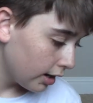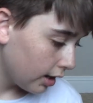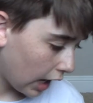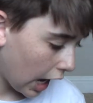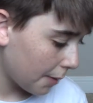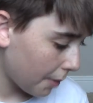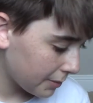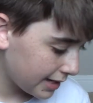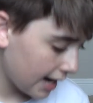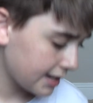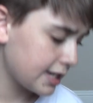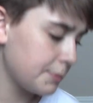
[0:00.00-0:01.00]
Um, I'm
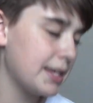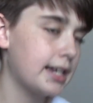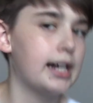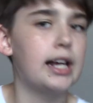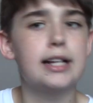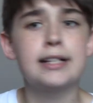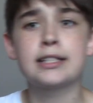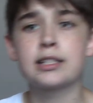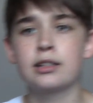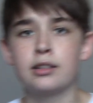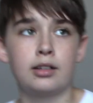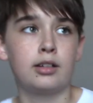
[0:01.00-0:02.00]
guessing because
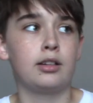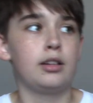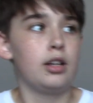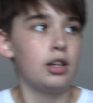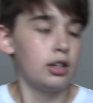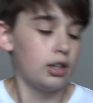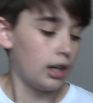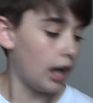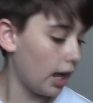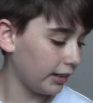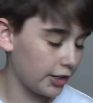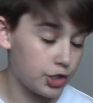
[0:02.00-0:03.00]

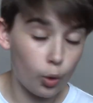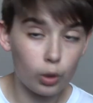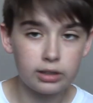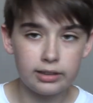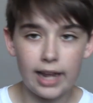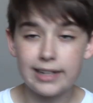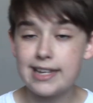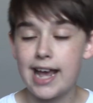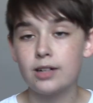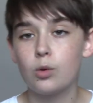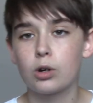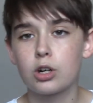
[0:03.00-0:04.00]
uh, like Jordan Nike
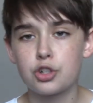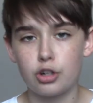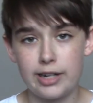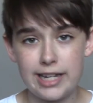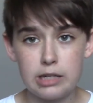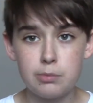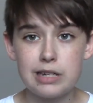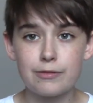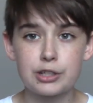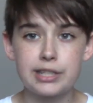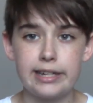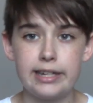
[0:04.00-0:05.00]
headquarters are in
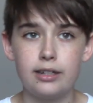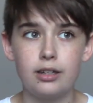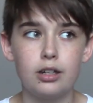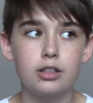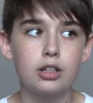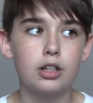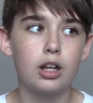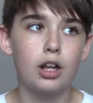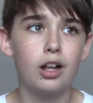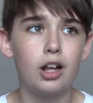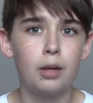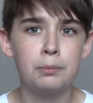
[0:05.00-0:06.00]
Beaverton.
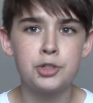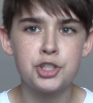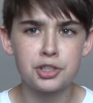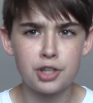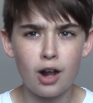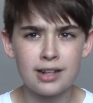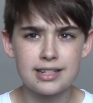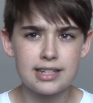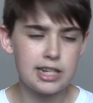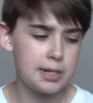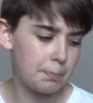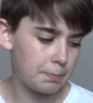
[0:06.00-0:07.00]
Um, Don
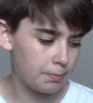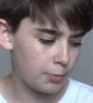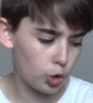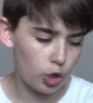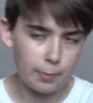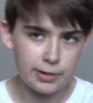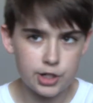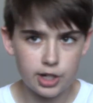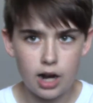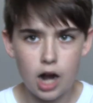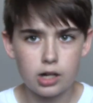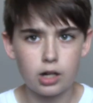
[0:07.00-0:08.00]
C grew up in
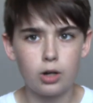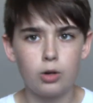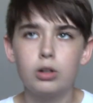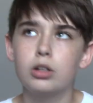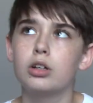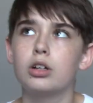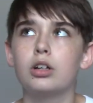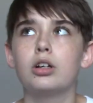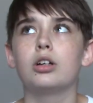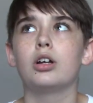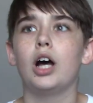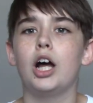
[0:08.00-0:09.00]
Chicago.
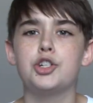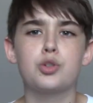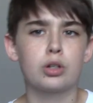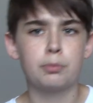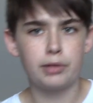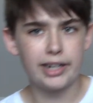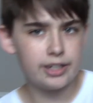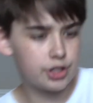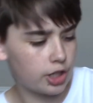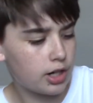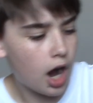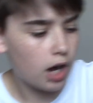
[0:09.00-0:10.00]
Uh, Jordan played in
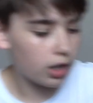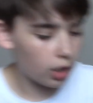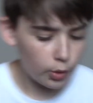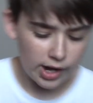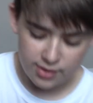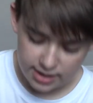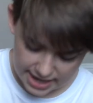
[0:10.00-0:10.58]
Chicago, and then